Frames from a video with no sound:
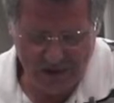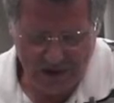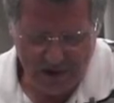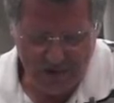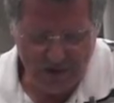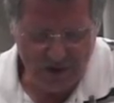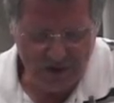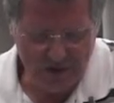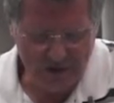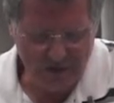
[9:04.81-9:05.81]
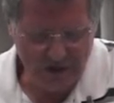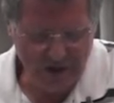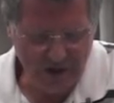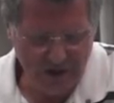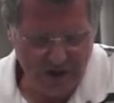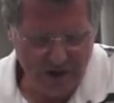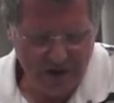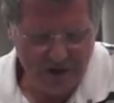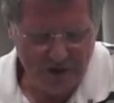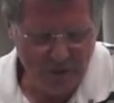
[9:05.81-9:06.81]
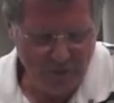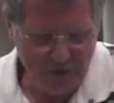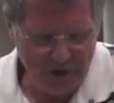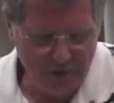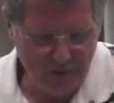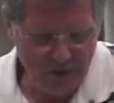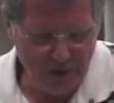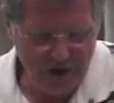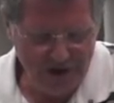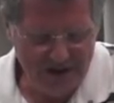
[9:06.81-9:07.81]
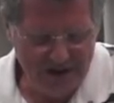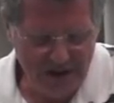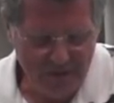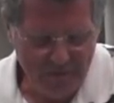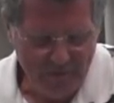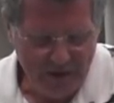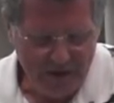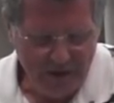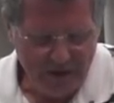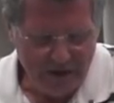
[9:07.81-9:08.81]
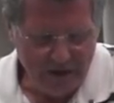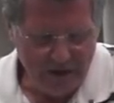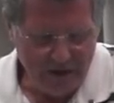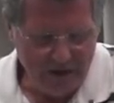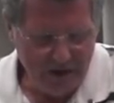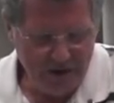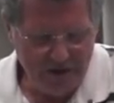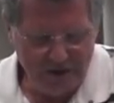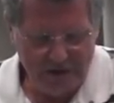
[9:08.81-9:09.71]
the efficiency of the cleaning. So we can say that